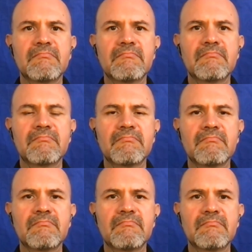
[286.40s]

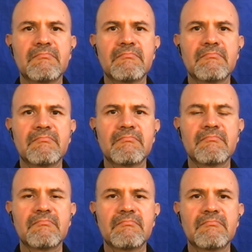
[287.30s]

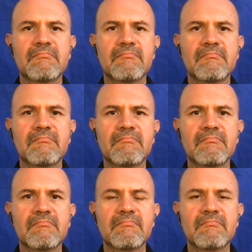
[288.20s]

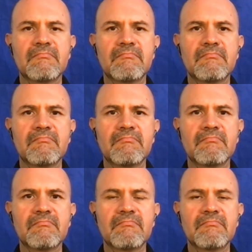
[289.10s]

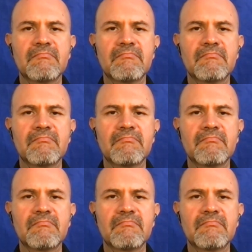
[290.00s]
[no speech]